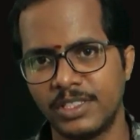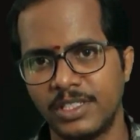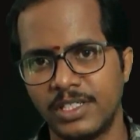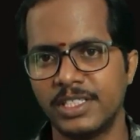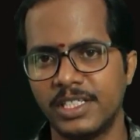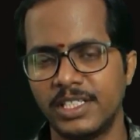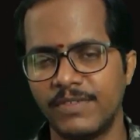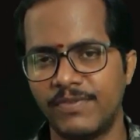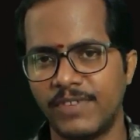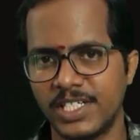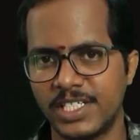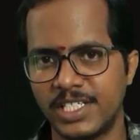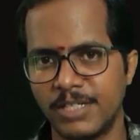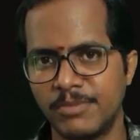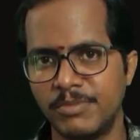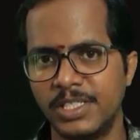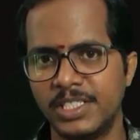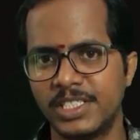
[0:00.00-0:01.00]
The first
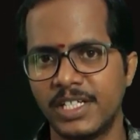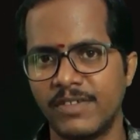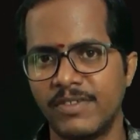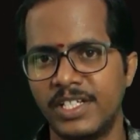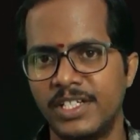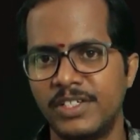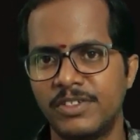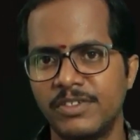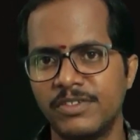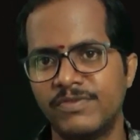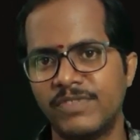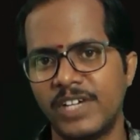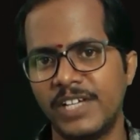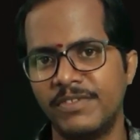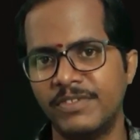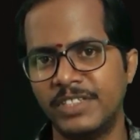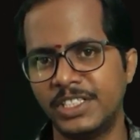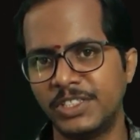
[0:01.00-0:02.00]
term is 7 into 5
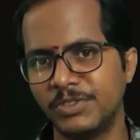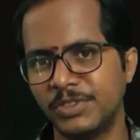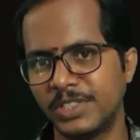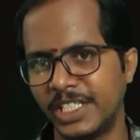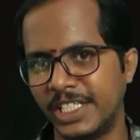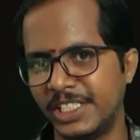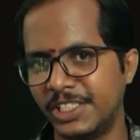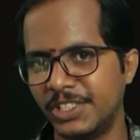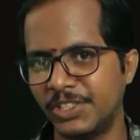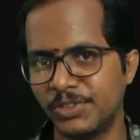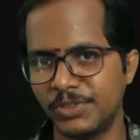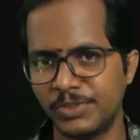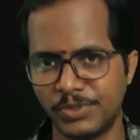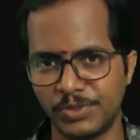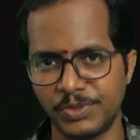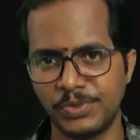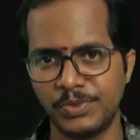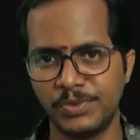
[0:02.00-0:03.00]
into 3 into
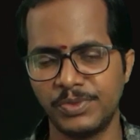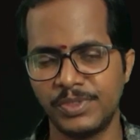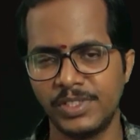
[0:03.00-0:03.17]
2,